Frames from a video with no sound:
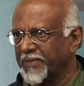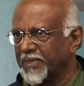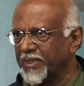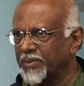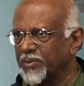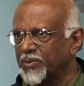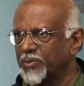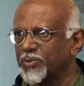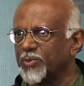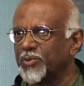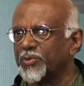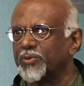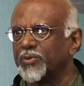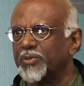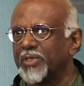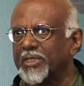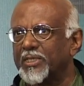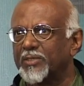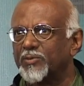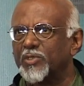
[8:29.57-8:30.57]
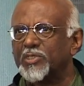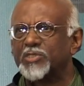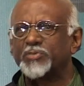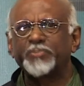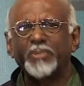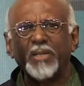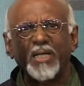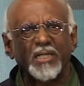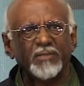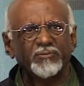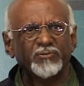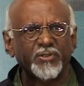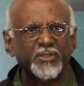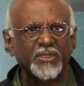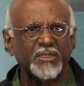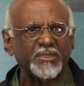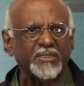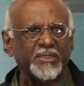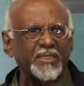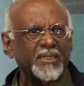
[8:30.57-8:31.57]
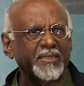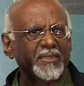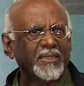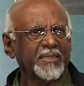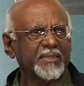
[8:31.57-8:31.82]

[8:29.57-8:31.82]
You aspire for that state,